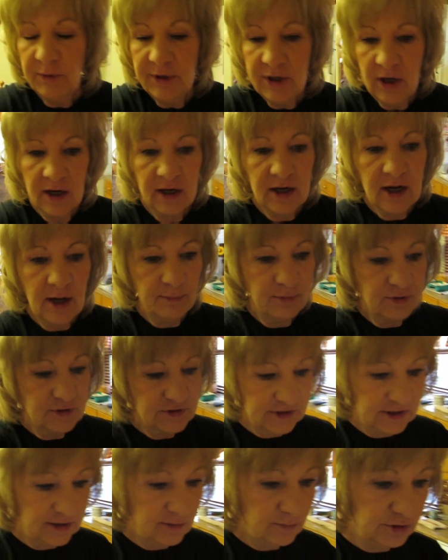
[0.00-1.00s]
We got a couple
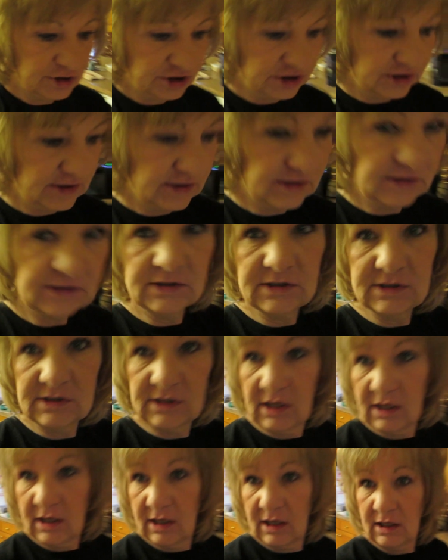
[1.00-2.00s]
sandwiches
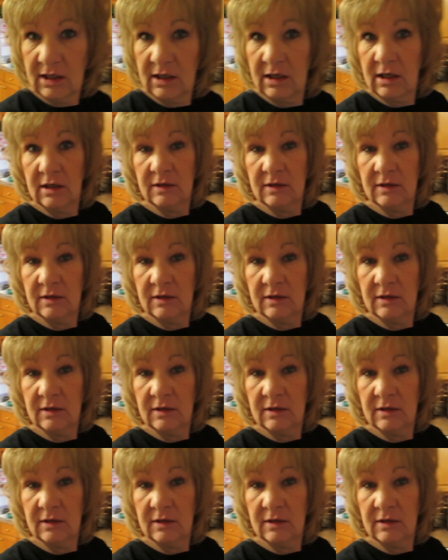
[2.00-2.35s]
and